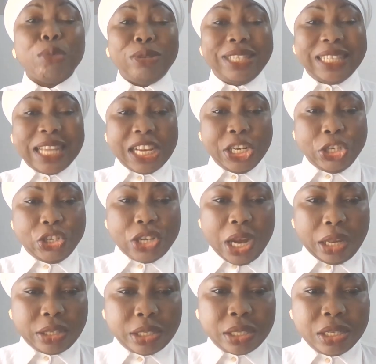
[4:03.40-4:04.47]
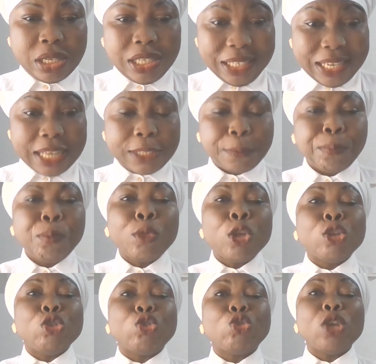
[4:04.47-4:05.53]
potentials. Yes,
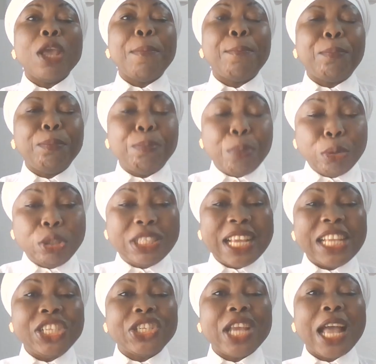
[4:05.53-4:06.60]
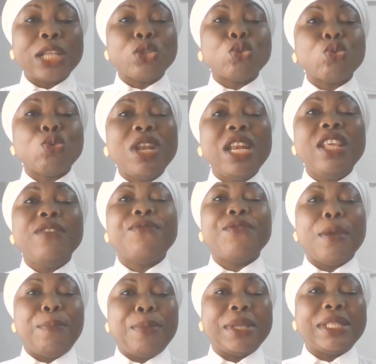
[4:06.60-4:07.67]
a potential to live
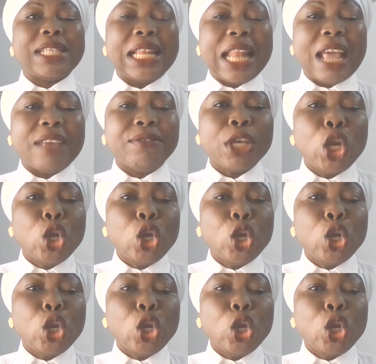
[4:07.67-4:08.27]
a better life,